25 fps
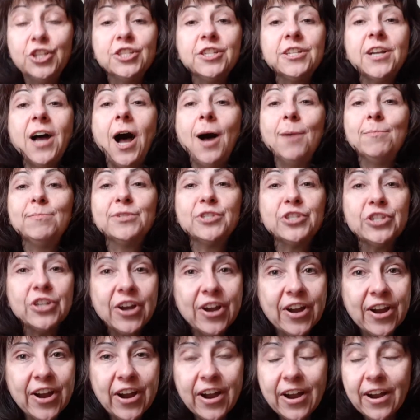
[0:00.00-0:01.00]

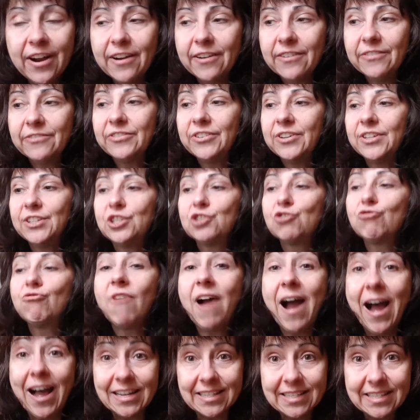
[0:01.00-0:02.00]
observe,
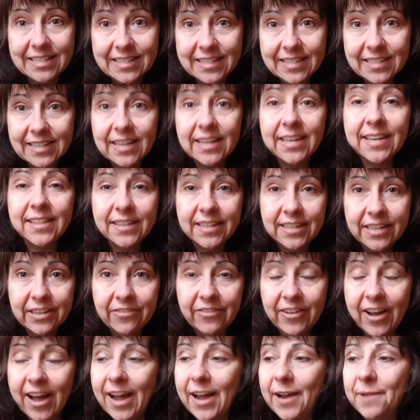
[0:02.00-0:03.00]
trust in the
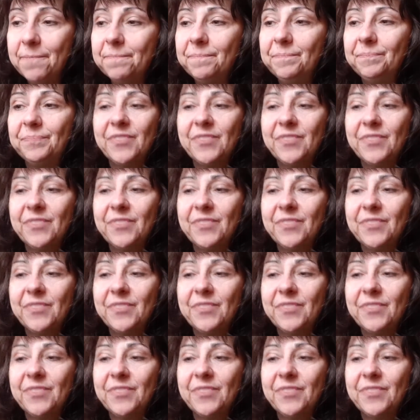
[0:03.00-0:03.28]
divine.